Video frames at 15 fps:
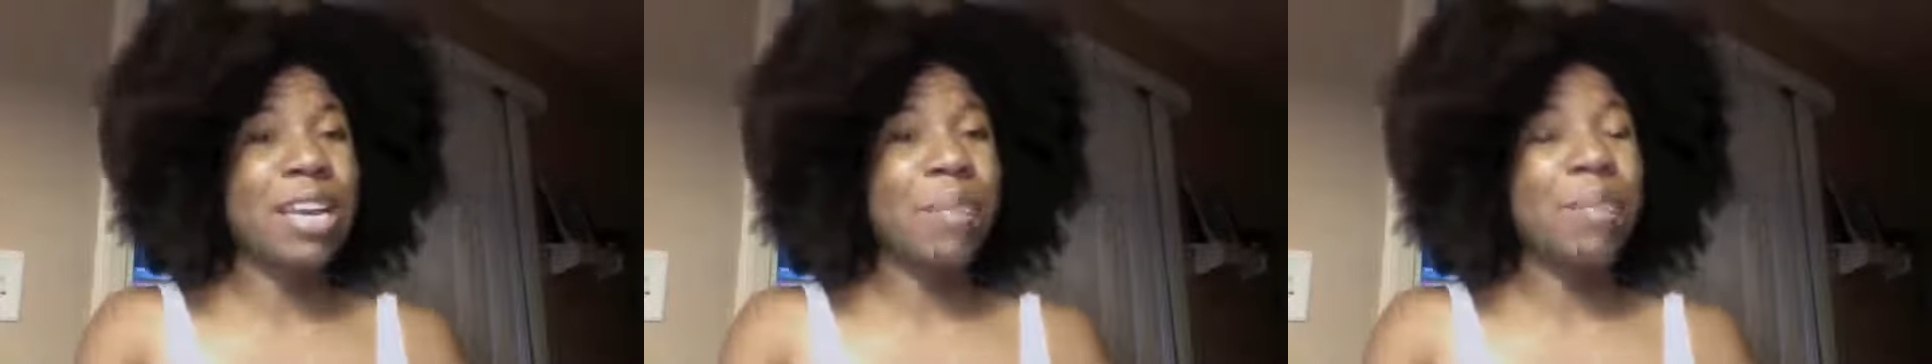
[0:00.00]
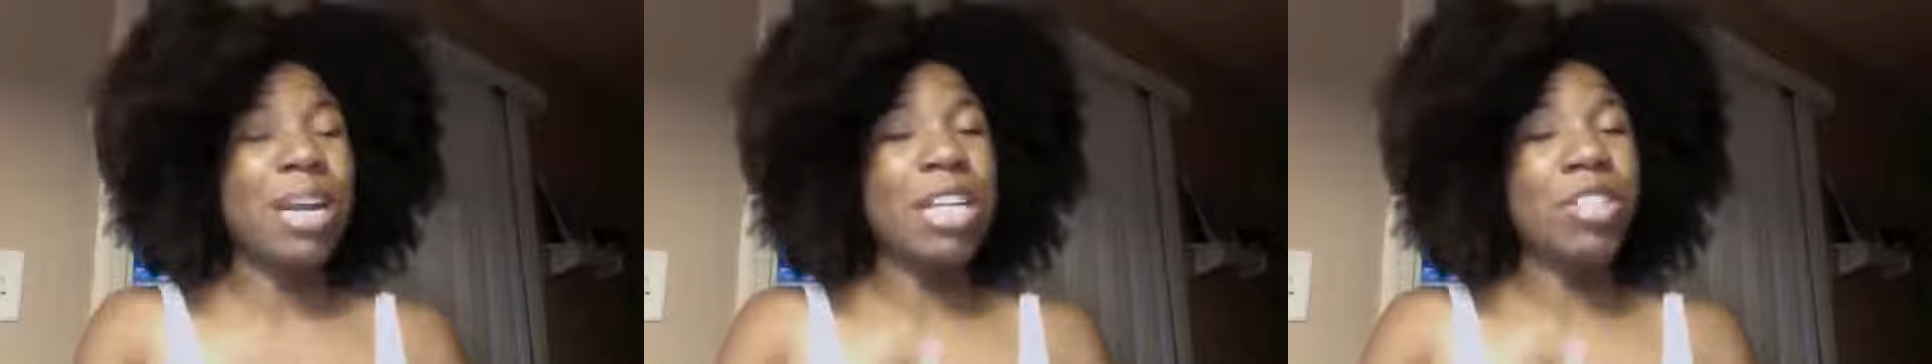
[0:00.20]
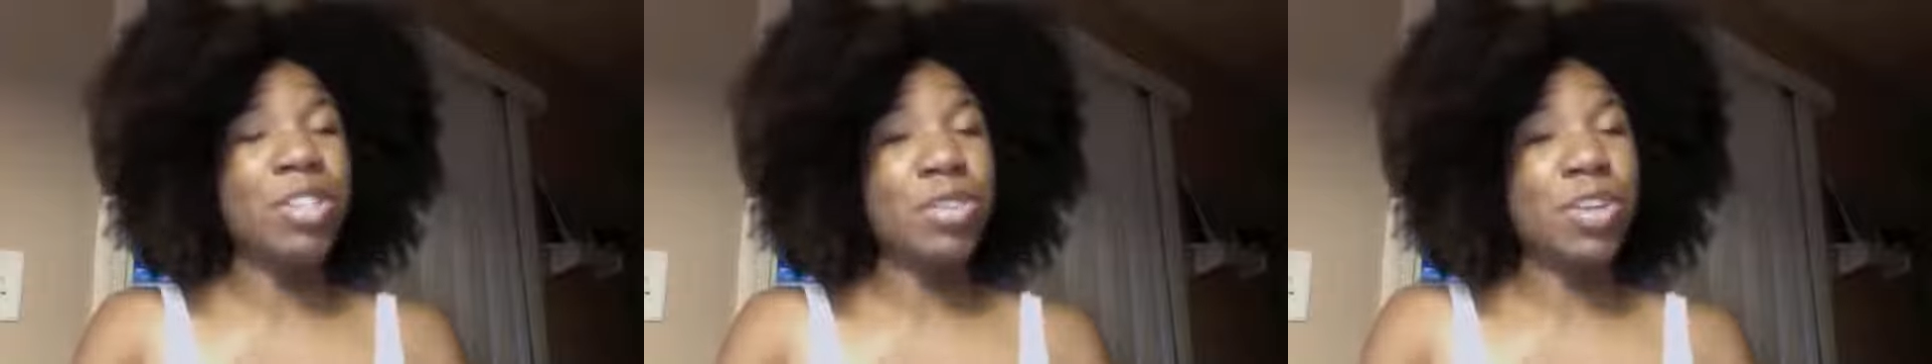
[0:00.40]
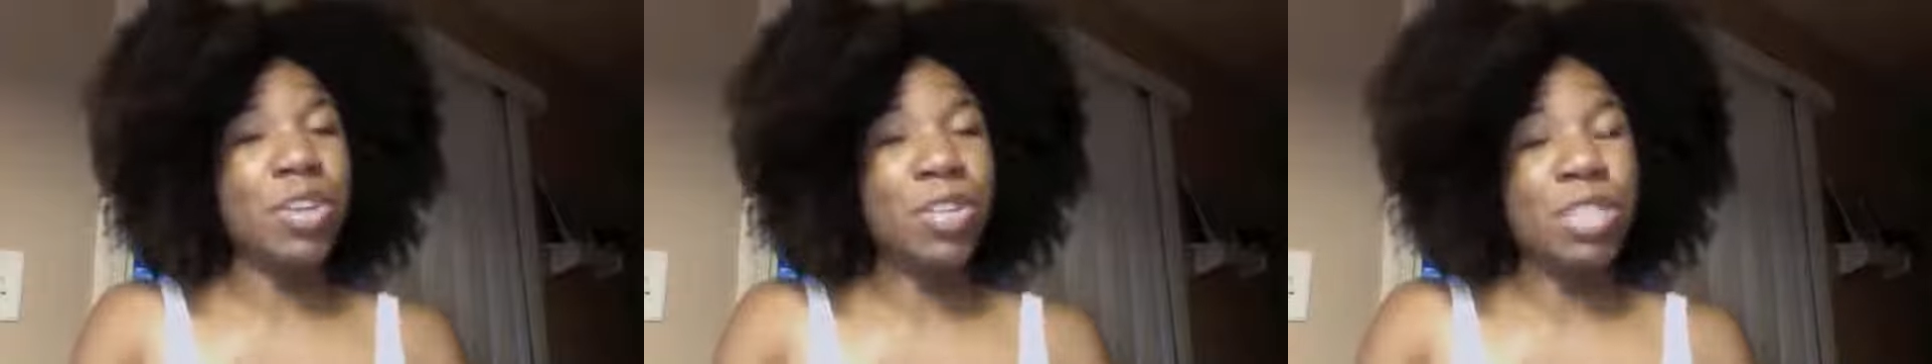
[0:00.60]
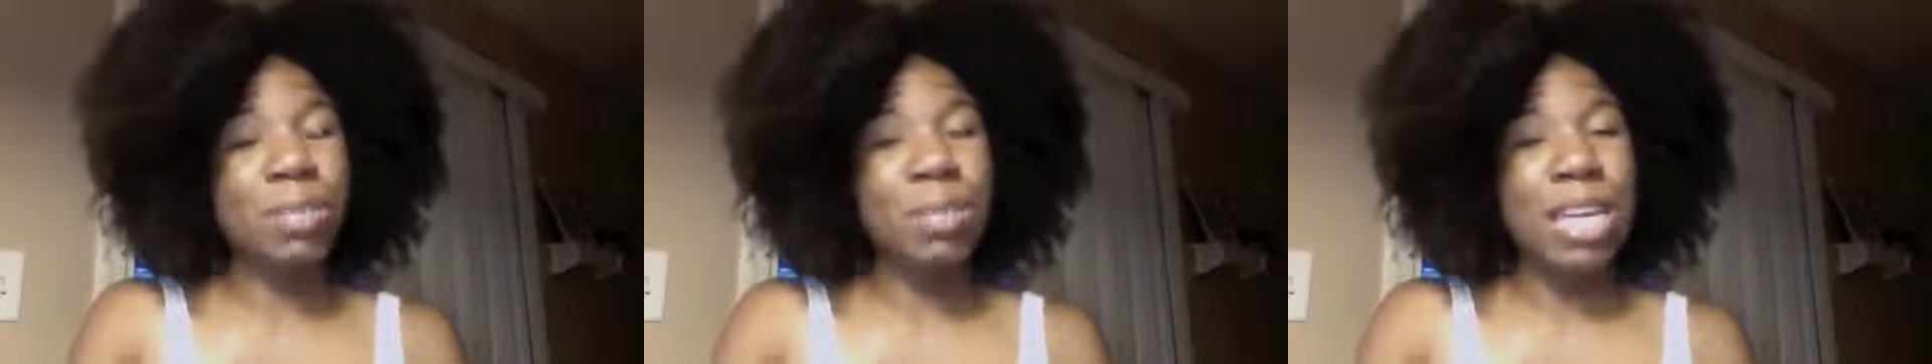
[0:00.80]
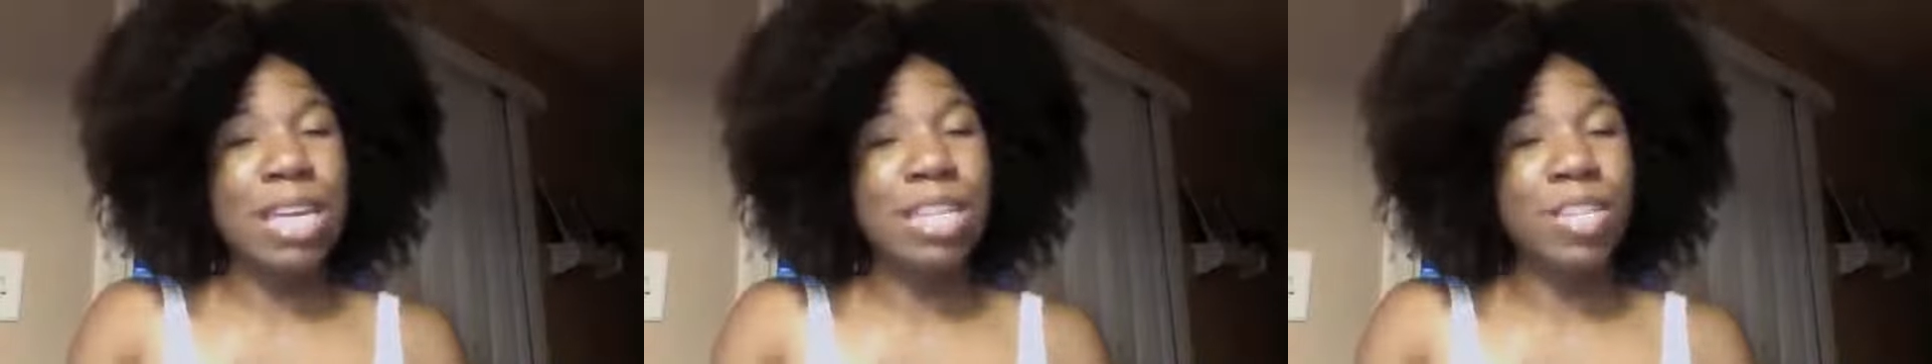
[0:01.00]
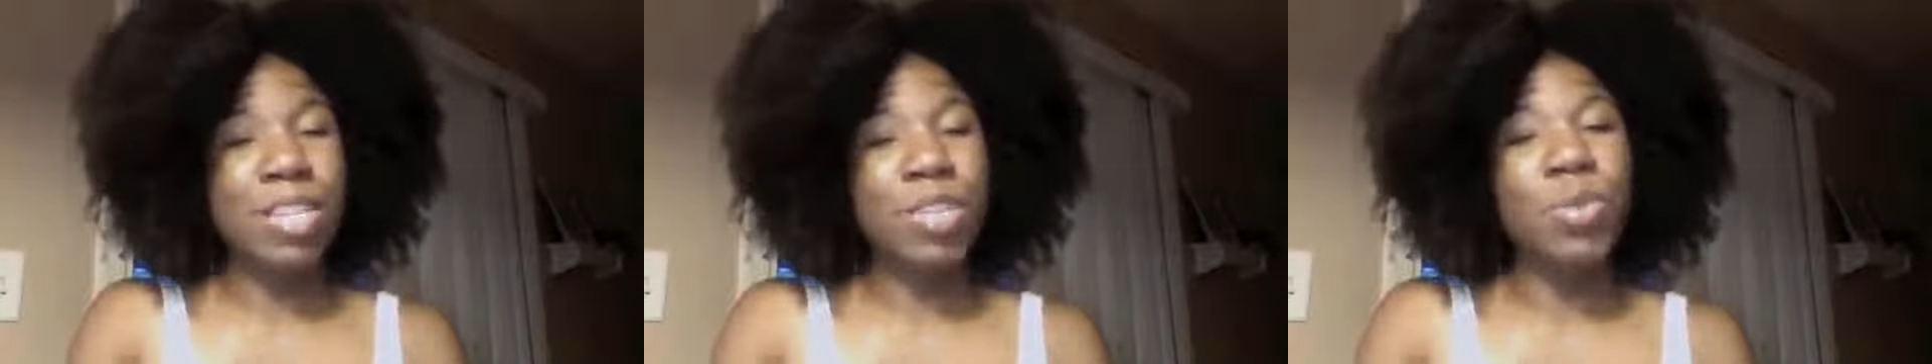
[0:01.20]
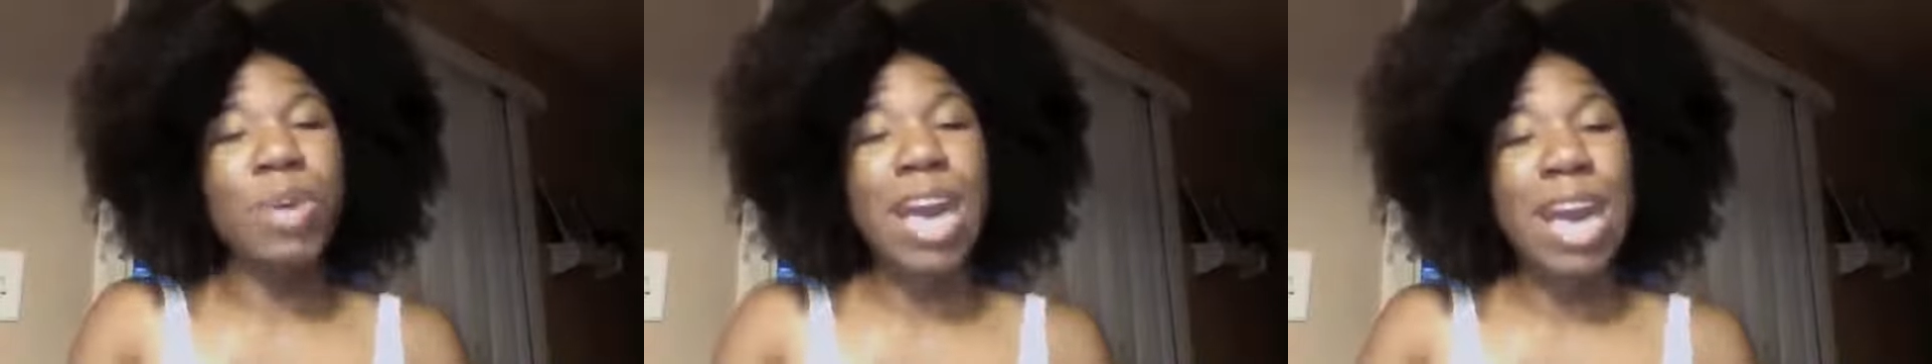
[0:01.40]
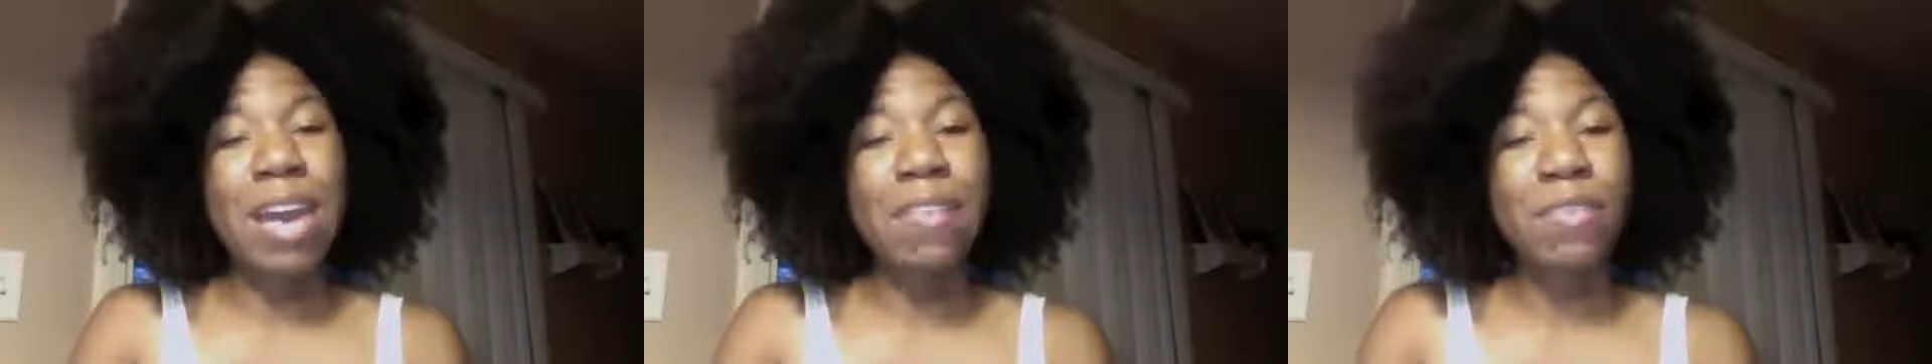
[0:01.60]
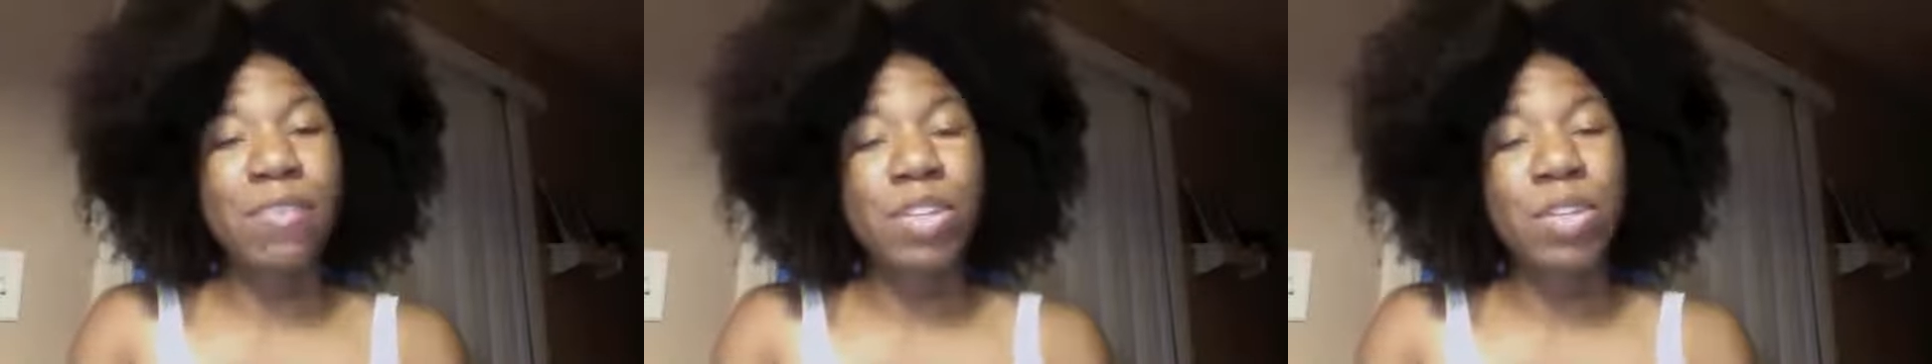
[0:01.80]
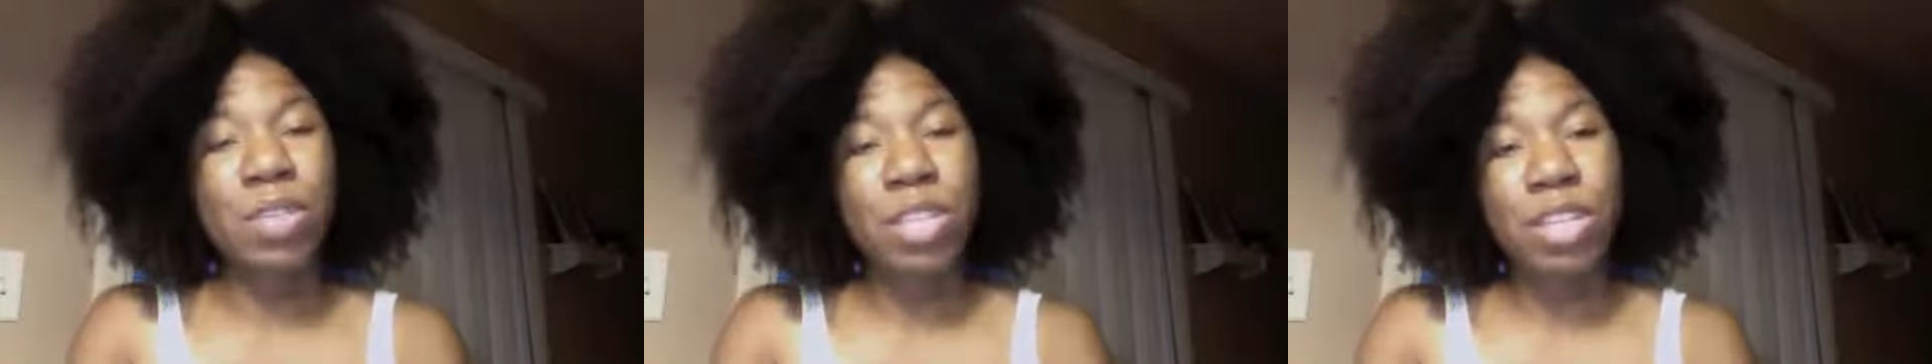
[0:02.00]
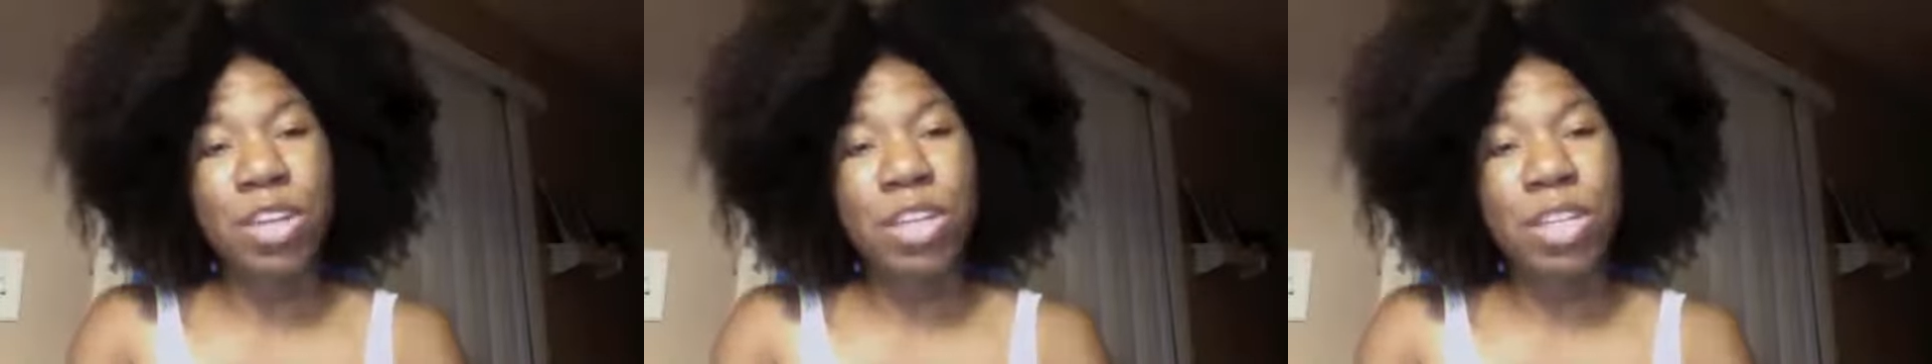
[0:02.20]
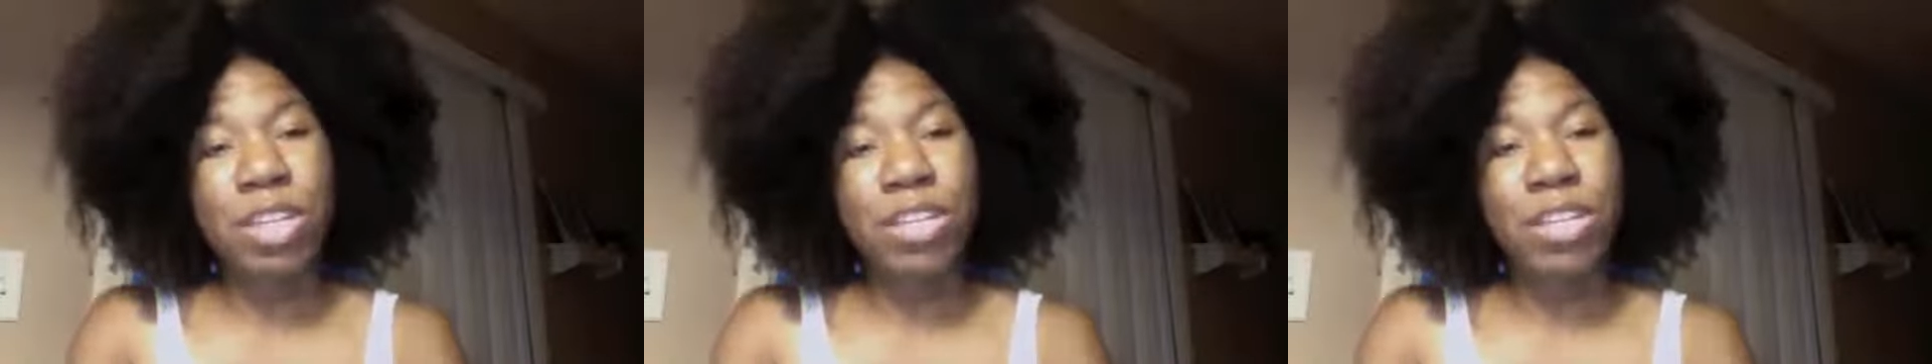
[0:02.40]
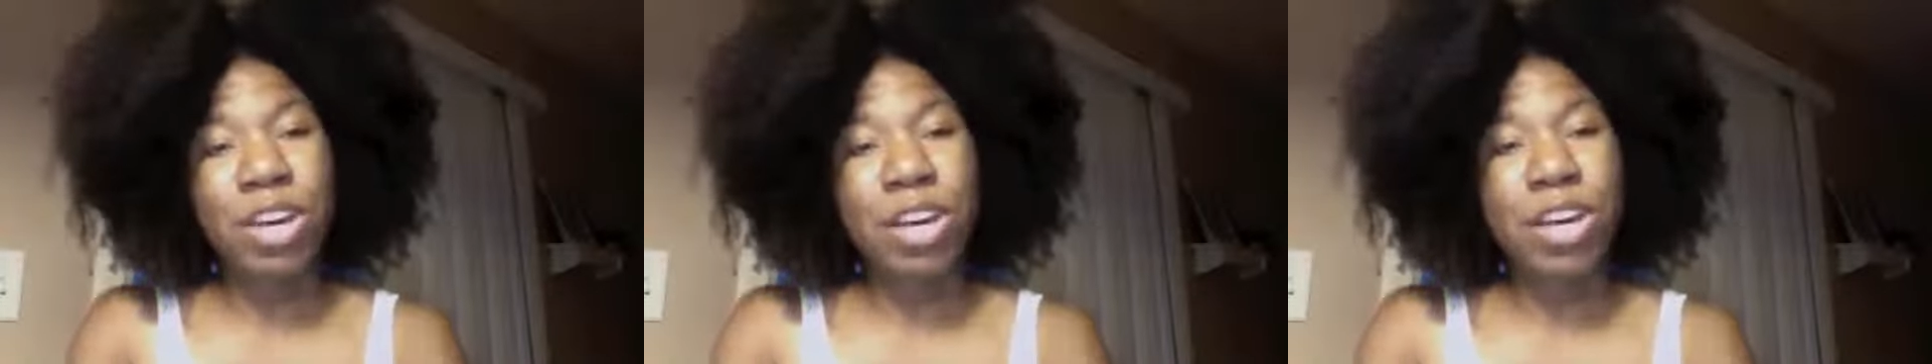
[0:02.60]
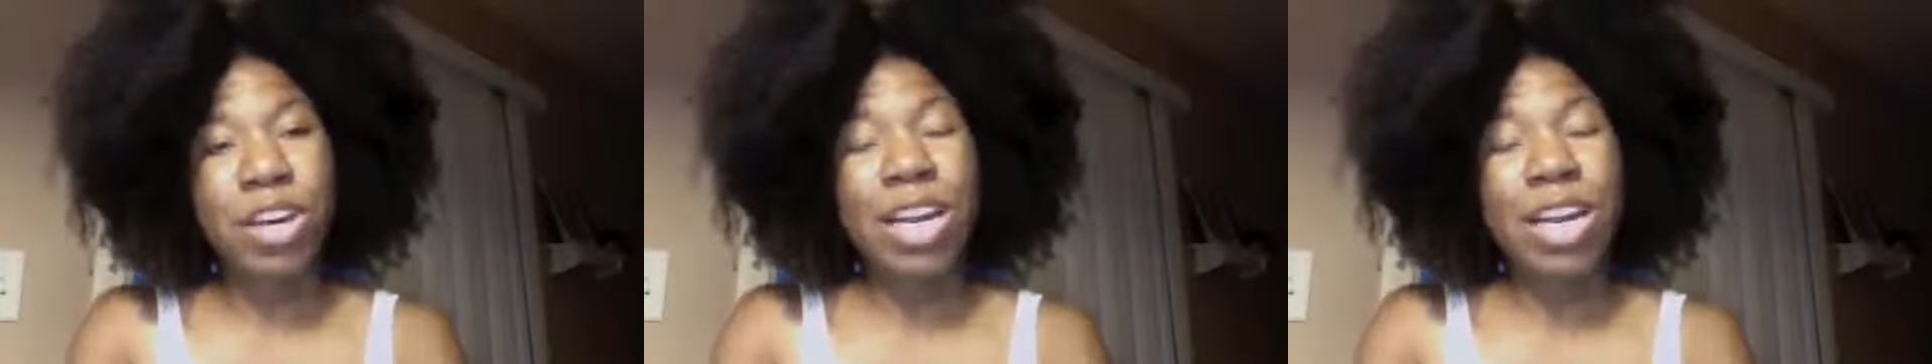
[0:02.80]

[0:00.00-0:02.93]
but I do know some ladies who have used it on their daughter.